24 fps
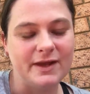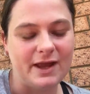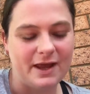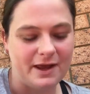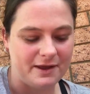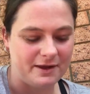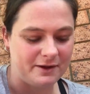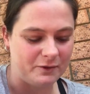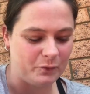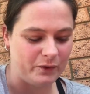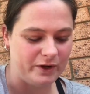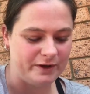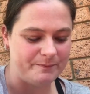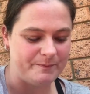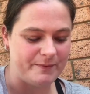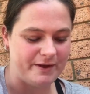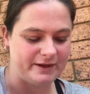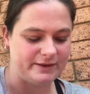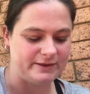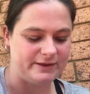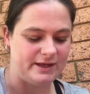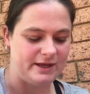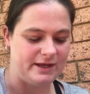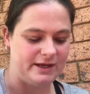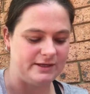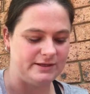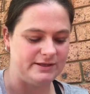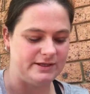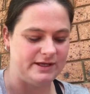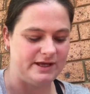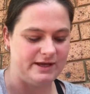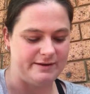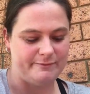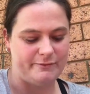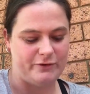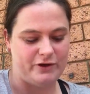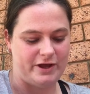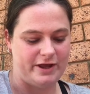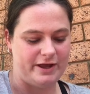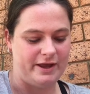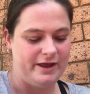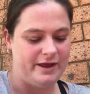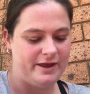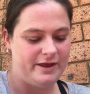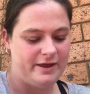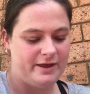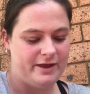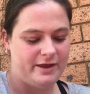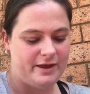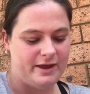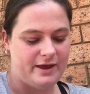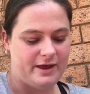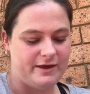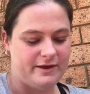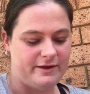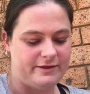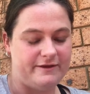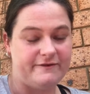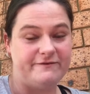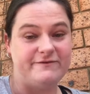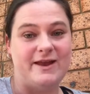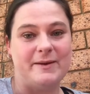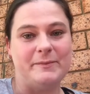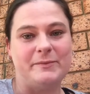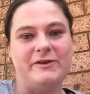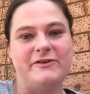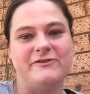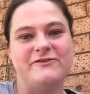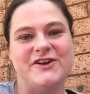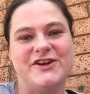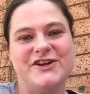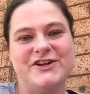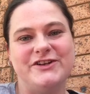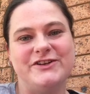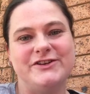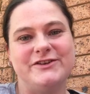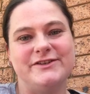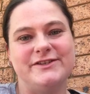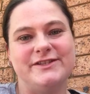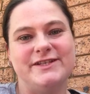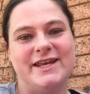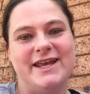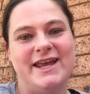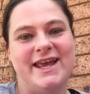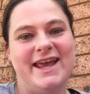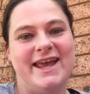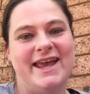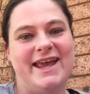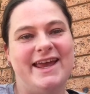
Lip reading: I went back there to get my the family photos,